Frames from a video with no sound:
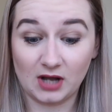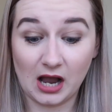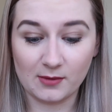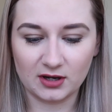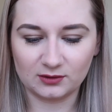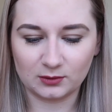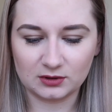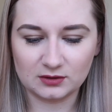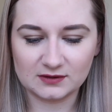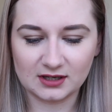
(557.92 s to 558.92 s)
I may as well
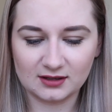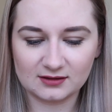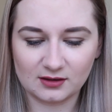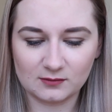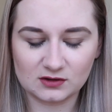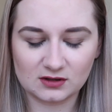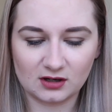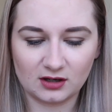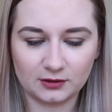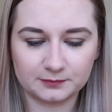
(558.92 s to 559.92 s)
use it. So I'm just
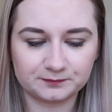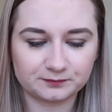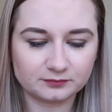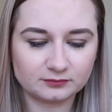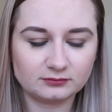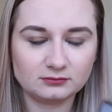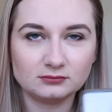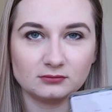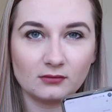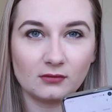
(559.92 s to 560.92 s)
gonna
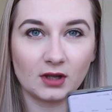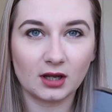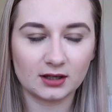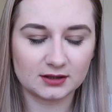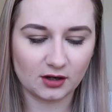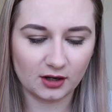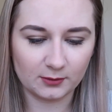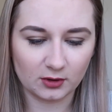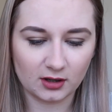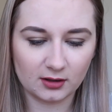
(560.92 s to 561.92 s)
get a
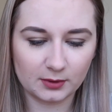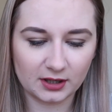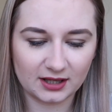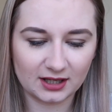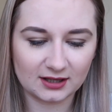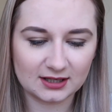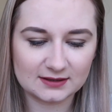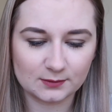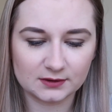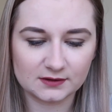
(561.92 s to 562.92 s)
timer up. I think
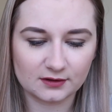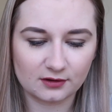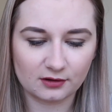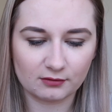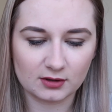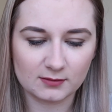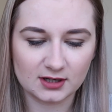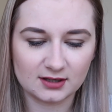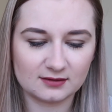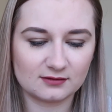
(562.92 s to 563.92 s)
these ones are 3
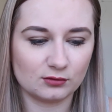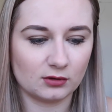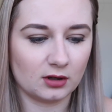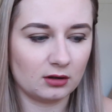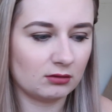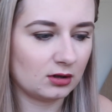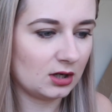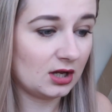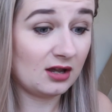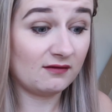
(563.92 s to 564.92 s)
minutes, although if
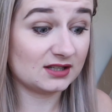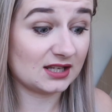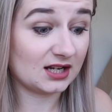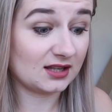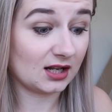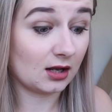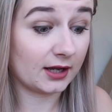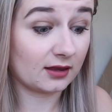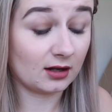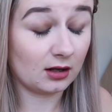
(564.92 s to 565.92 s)
it's anything
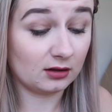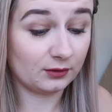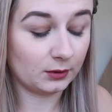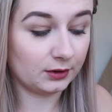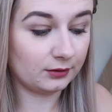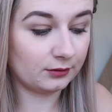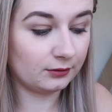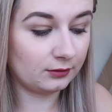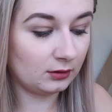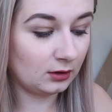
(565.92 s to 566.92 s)
like the last one
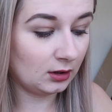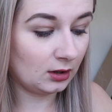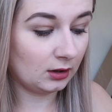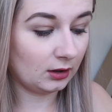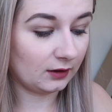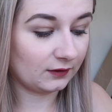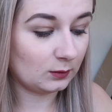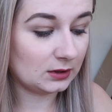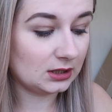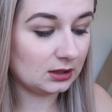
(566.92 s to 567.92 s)
last
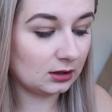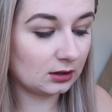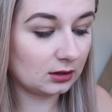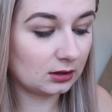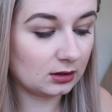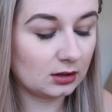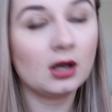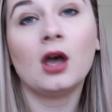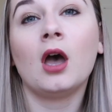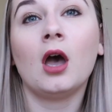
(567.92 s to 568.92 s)
week,
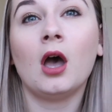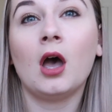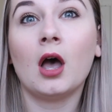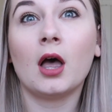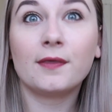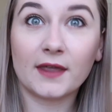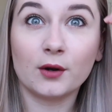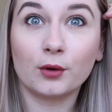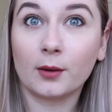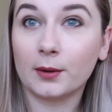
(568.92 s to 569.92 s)
then it
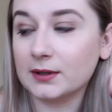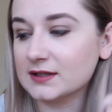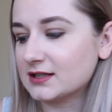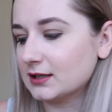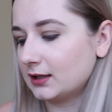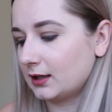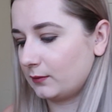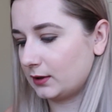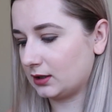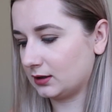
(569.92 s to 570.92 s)
will come up instantly
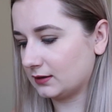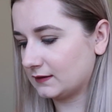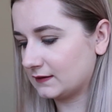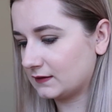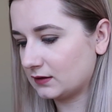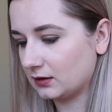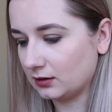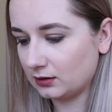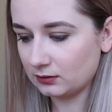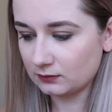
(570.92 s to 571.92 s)
anyway. So,